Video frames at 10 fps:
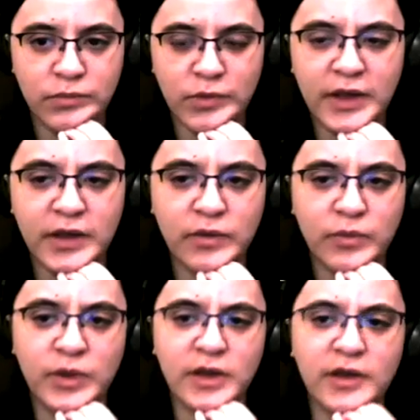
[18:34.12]

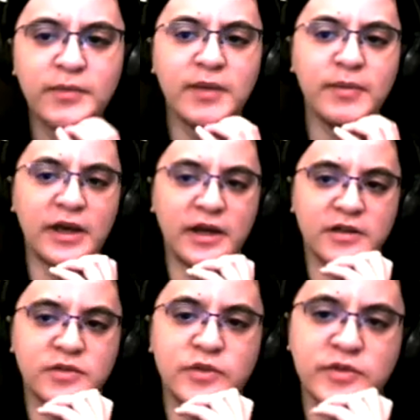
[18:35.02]
We could maybe
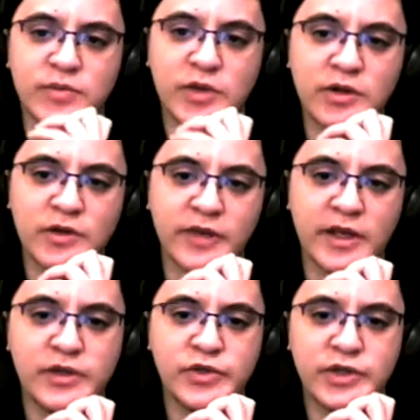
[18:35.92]
ask for some
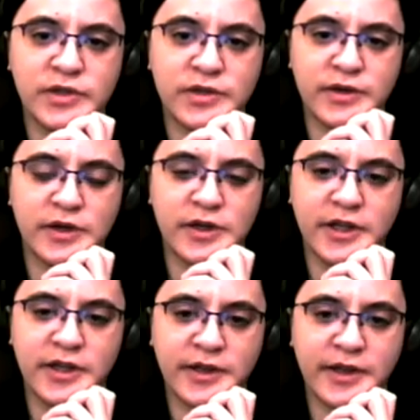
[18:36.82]
clarification
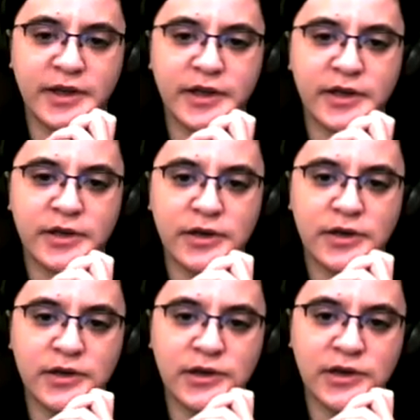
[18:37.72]
on that.
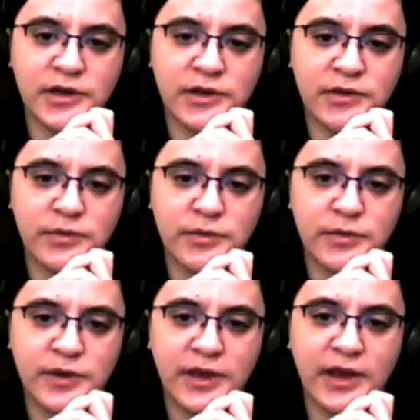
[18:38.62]
I
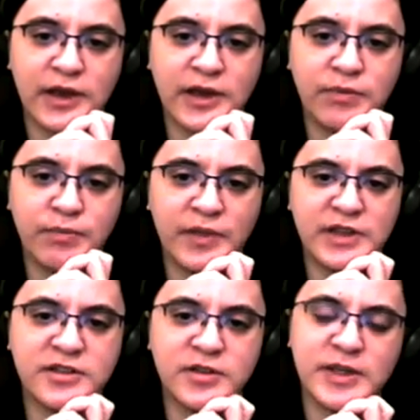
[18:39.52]

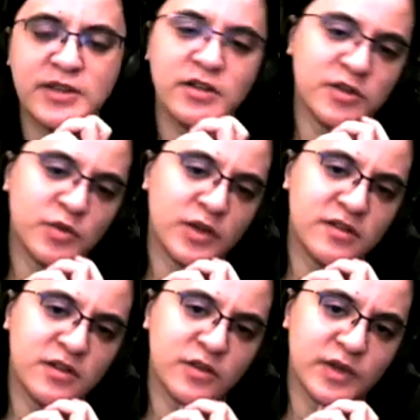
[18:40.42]
suspect it's because we're
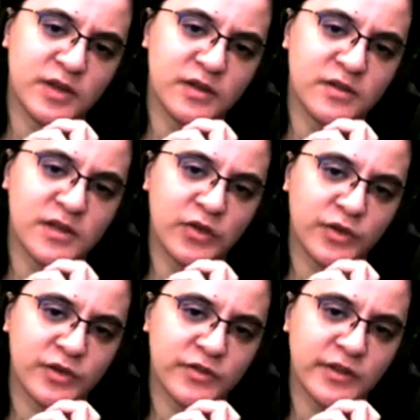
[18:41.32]
listed as one of the
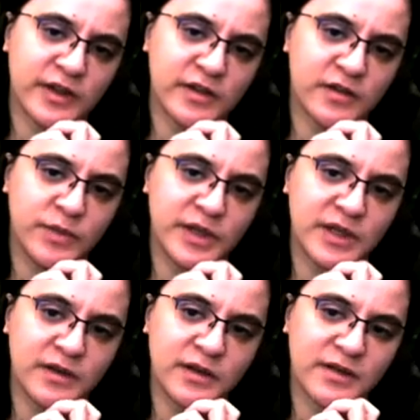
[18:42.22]
stakeholder sites,
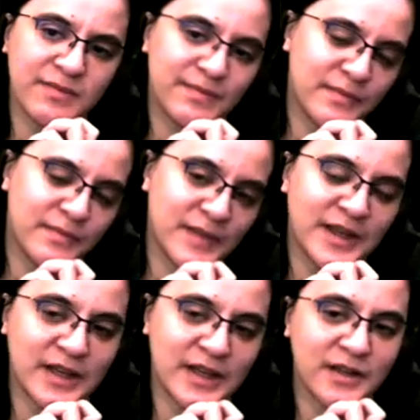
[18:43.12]
but
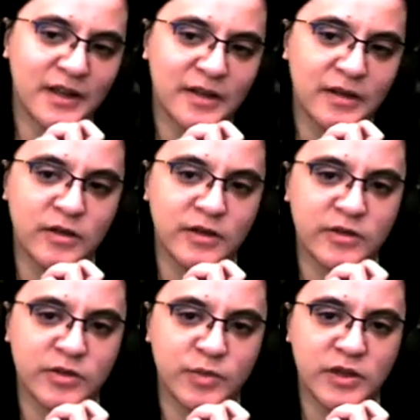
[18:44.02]
again, like
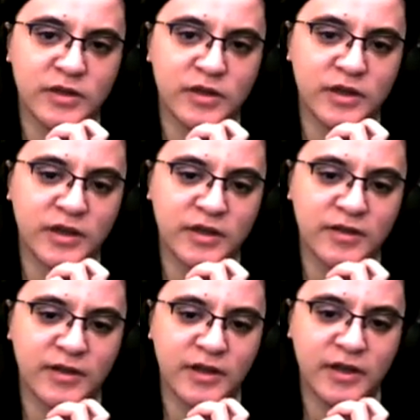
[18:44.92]
long-term support
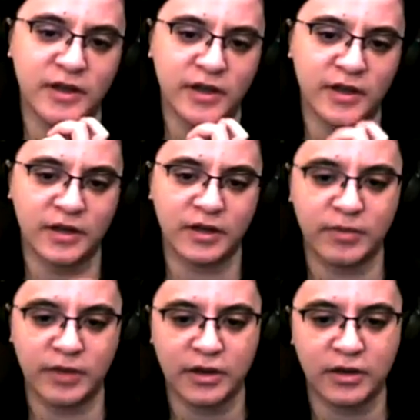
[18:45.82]
is not an area that I
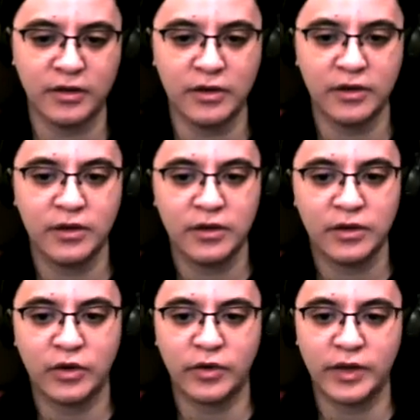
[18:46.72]
like
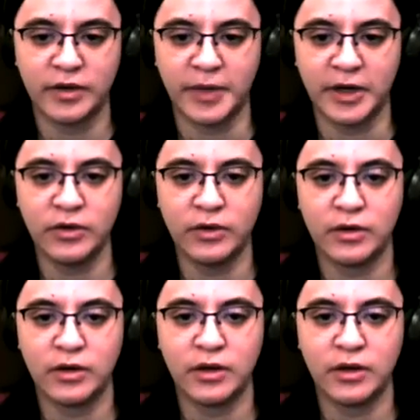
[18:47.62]
know a lot about.